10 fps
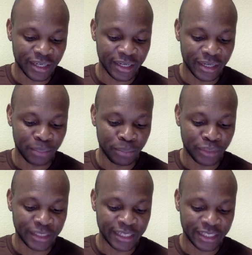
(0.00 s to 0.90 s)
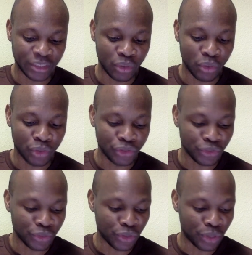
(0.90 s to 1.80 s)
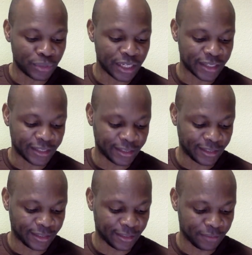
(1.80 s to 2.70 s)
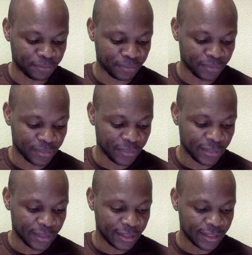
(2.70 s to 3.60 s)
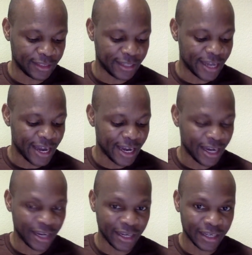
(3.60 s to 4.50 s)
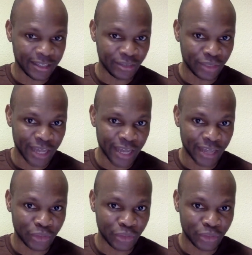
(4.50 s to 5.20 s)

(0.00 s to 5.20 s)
and protects cultural objects. The third